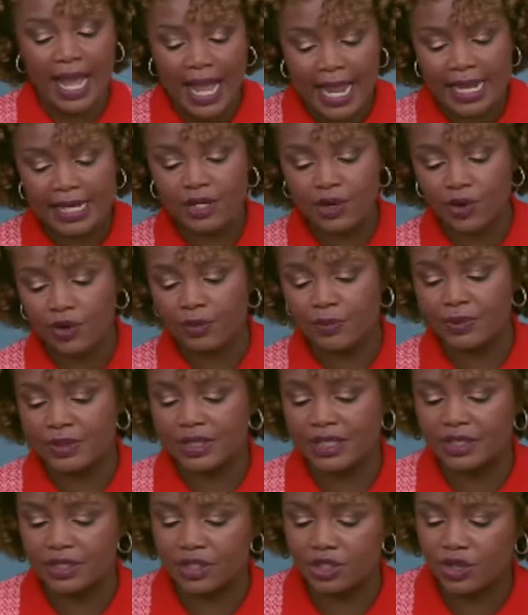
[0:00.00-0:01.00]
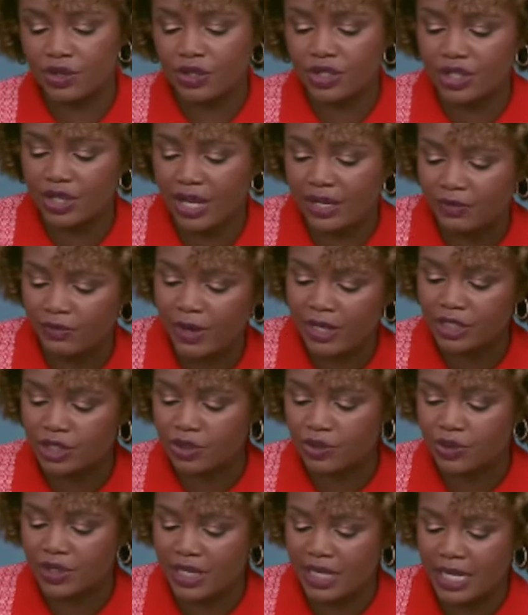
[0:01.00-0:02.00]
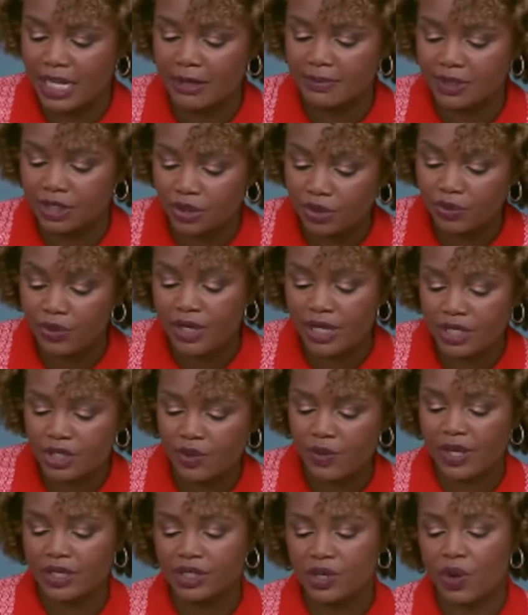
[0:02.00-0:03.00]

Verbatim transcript: eight urban search and rescue teams, three U.S.